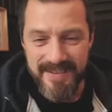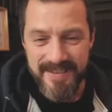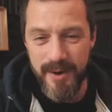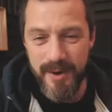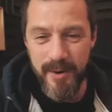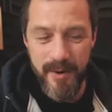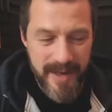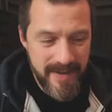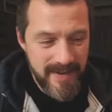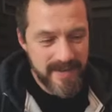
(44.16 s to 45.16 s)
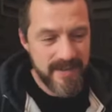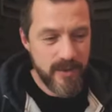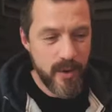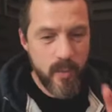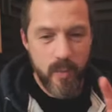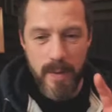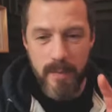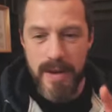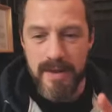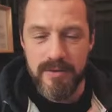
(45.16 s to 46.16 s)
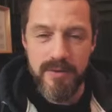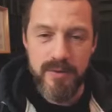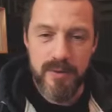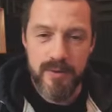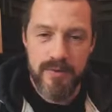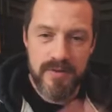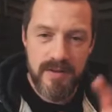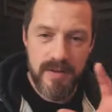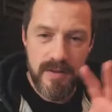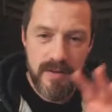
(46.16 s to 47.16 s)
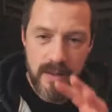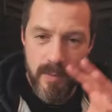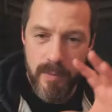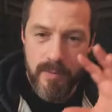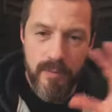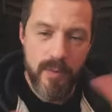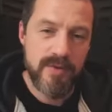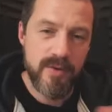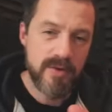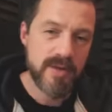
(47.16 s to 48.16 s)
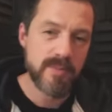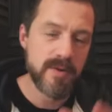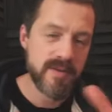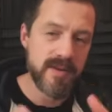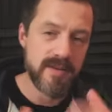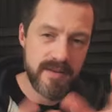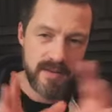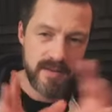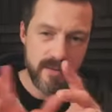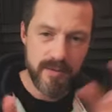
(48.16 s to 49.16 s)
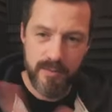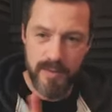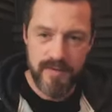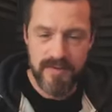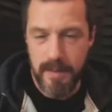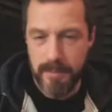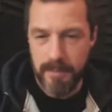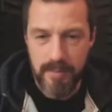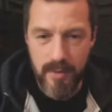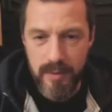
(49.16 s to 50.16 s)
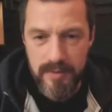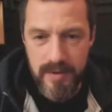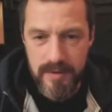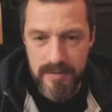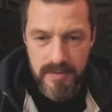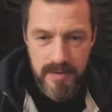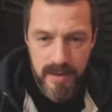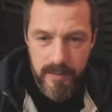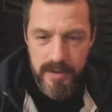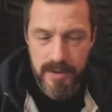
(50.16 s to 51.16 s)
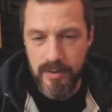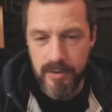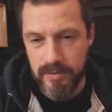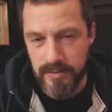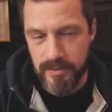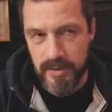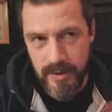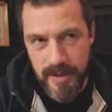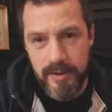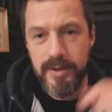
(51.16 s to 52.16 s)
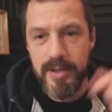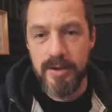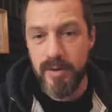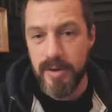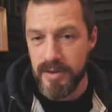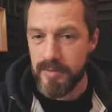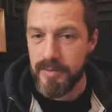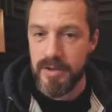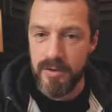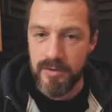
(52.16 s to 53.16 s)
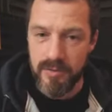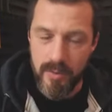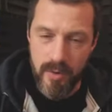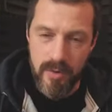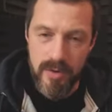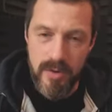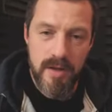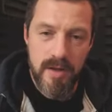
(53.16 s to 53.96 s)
So, okay. So when we introduced, like when we first talked about the idea of the three-step process, clarity, creativity, control,